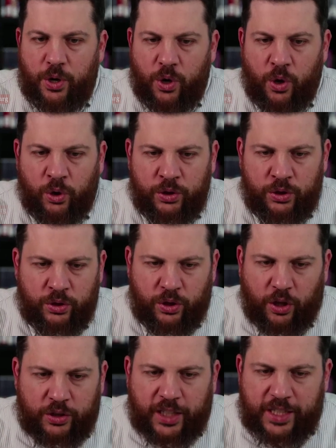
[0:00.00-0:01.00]
on
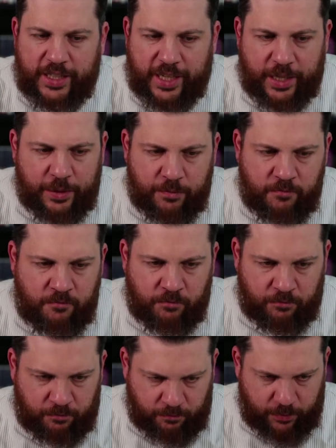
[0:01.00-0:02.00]
any
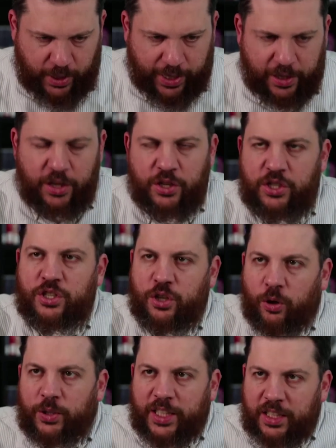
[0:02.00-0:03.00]

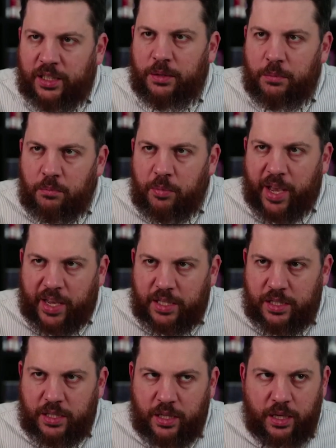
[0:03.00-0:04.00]
solid
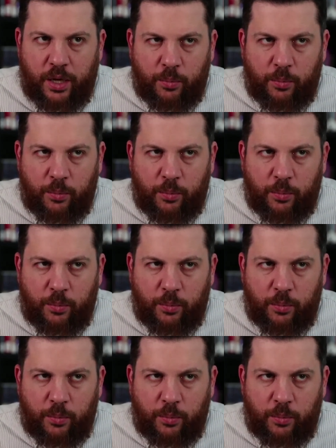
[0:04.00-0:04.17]
base.